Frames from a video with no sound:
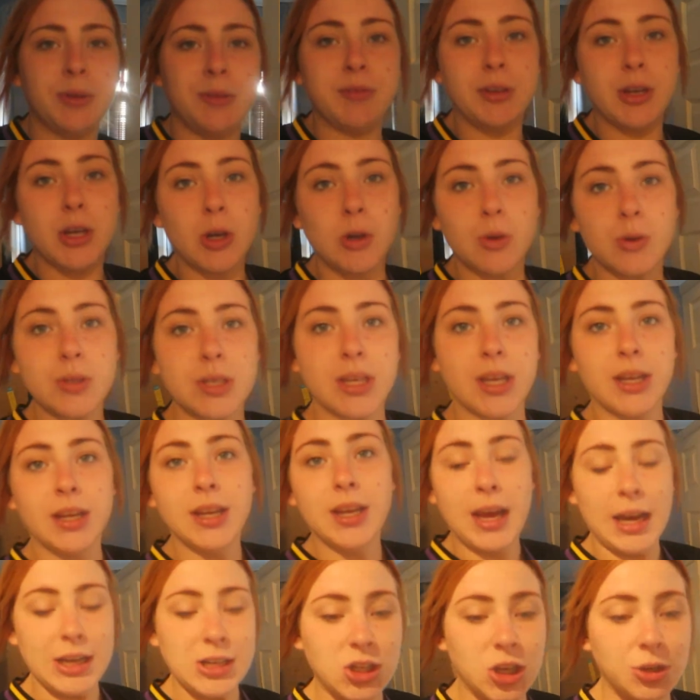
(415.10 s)
to be recording.
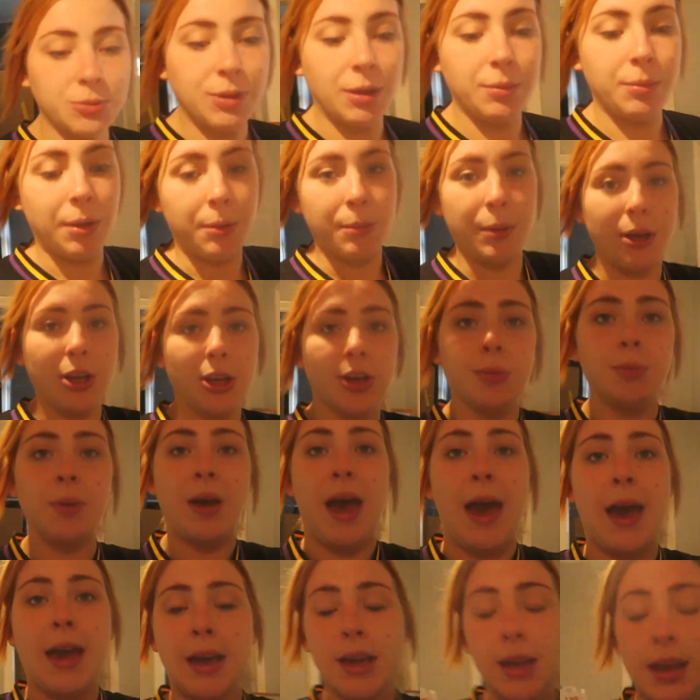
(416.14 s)
I told my mum I'm going to
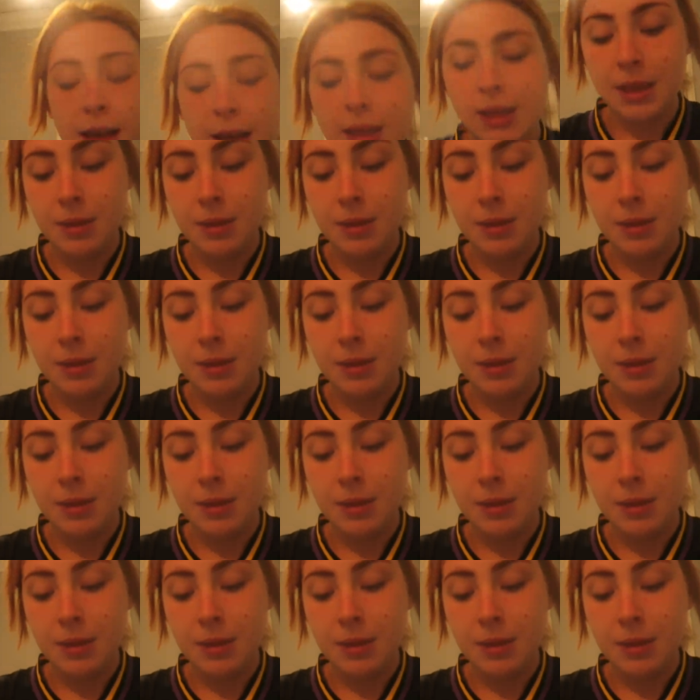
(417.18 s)
pack.